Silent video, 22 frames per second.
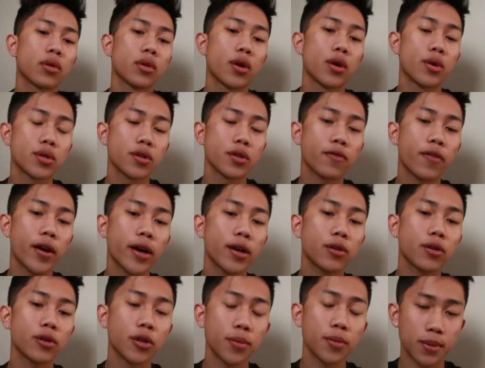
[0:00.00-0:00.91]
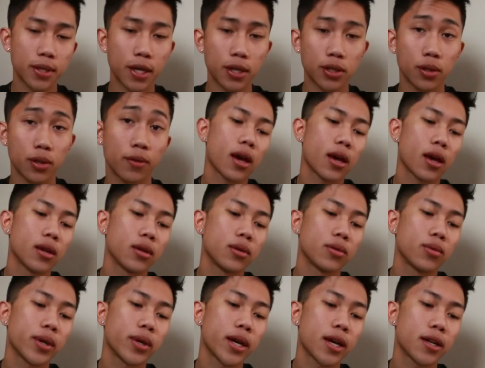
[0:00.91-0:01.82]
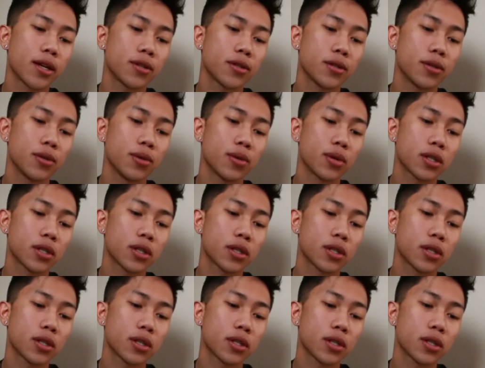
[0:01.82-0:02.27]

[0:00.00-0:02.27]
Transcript: there was a final group session and we had to